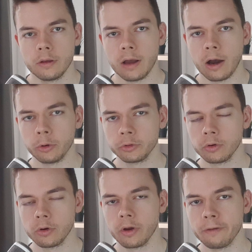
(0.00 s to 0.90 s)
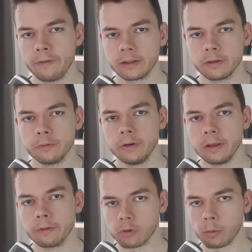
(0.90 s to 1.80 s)
how to learn effectively
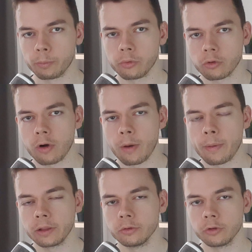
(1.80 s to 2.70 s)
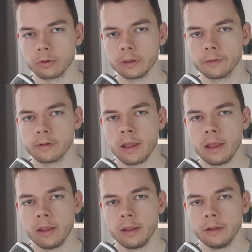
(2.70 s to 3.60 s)
from programming tutorials.
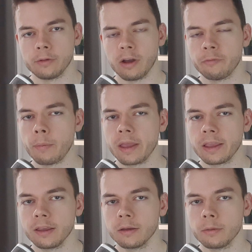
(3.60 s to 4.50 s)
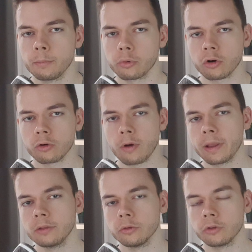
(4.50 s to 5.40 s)
So I've been making programming
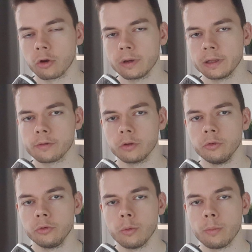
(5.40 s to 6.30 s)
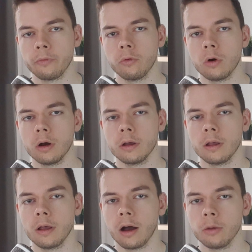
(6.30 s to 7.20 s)
tutorials on YouTube for
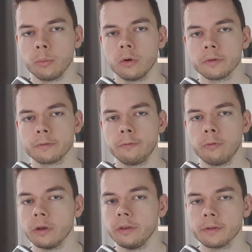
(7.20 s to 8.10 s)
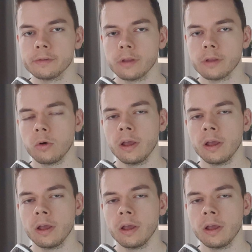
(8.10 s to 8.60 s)
almost four years now.